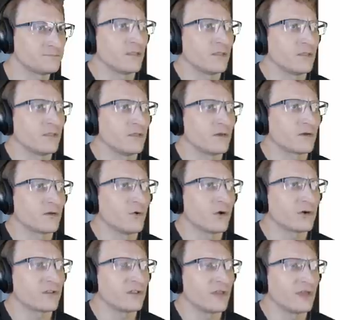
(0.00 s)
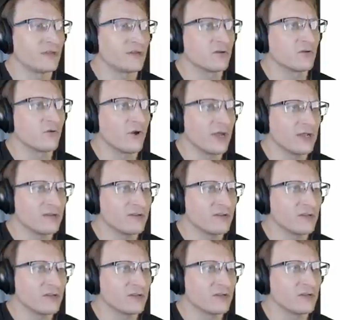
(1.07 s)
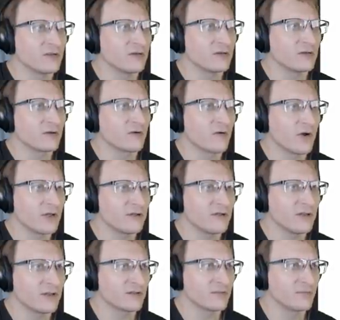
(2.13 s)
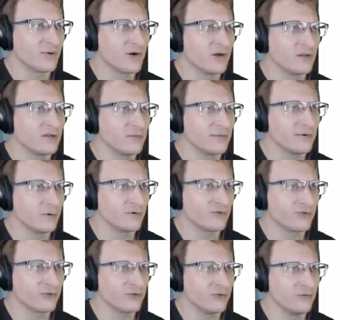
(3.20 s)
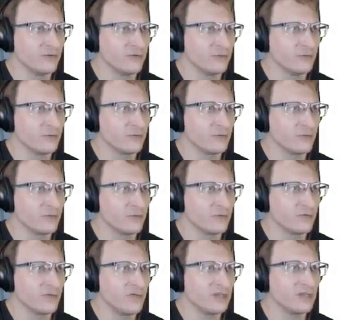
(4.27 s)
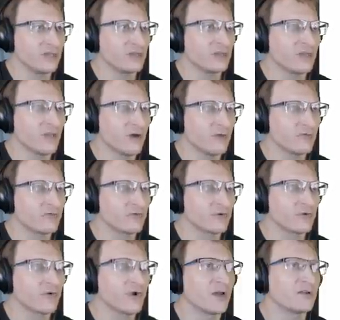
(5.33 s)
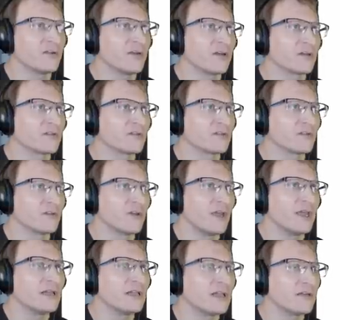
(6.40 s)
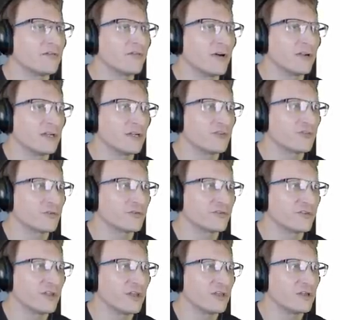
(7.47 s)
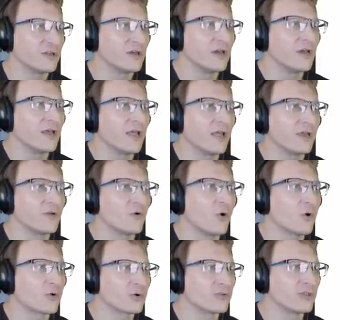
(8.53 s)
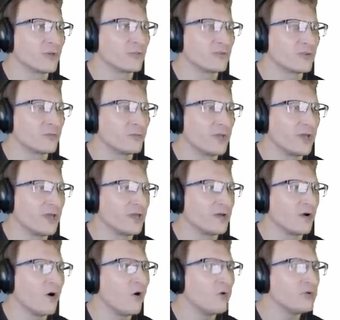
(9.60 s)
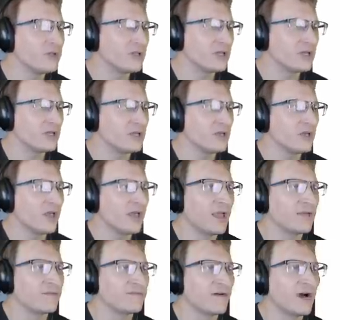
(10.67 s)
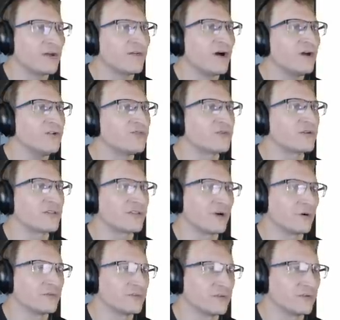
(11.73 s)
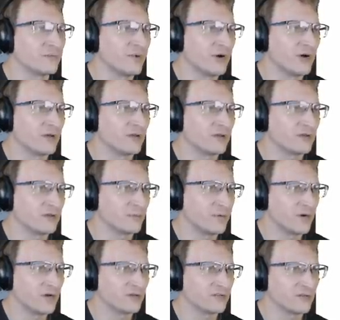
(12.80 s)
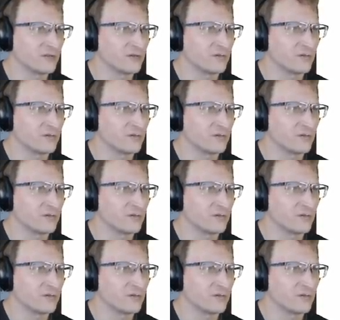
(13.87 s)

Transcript: The court then granted Crytek's bond motion taking account for Crytek's ailing financial state and ordered them to pay only a 500,000 bond deposit,